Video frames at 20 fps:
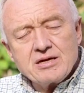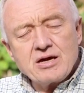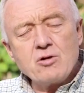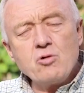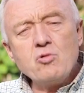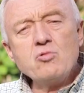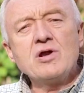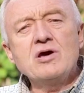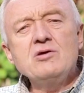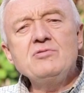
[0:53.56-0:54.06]

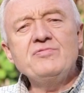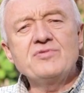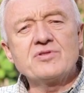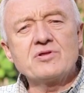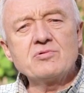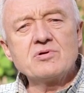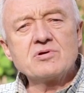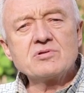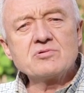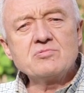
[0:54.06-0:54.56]
all over
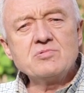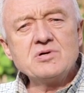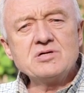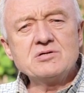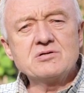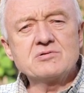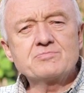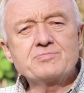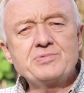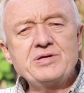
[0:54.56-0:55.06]
the
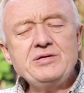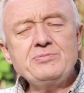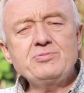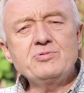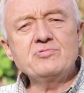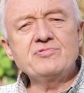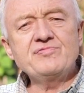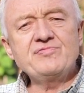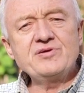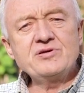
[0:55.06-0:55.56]
world,
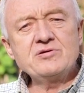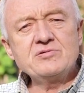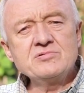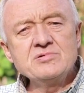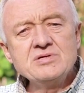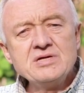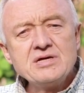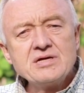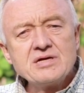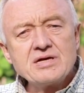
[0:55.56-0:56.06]
people feel
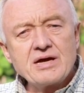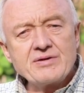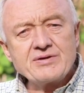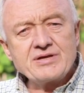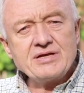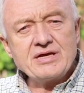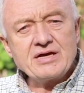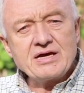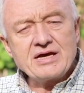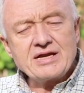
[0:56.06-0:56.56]

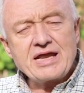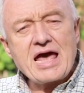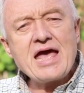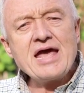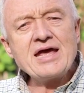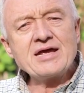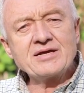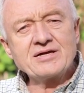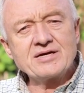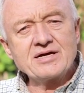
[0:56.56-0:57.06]
an
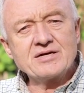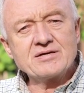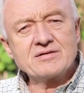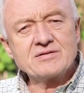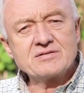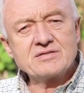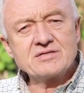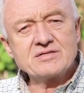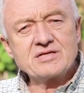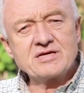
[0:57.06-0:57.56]
anger
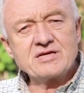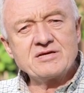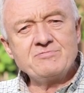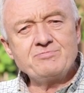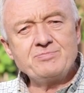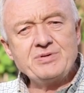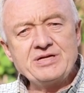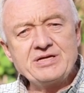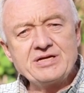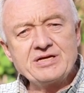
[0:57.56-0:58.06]
that
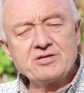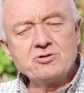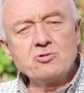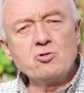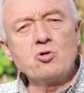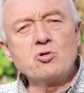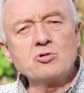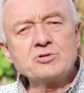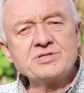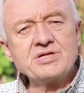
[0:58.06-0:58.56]
they've been
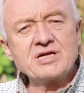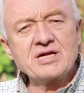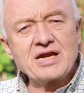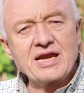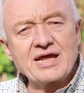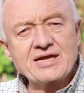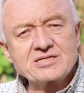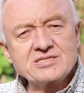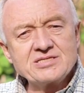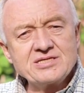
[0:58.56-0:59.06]
ignored and
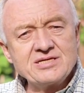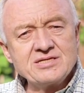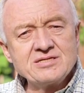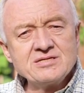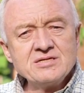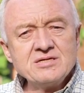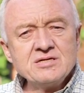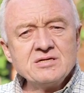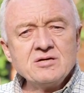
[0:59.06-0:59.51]
neglected.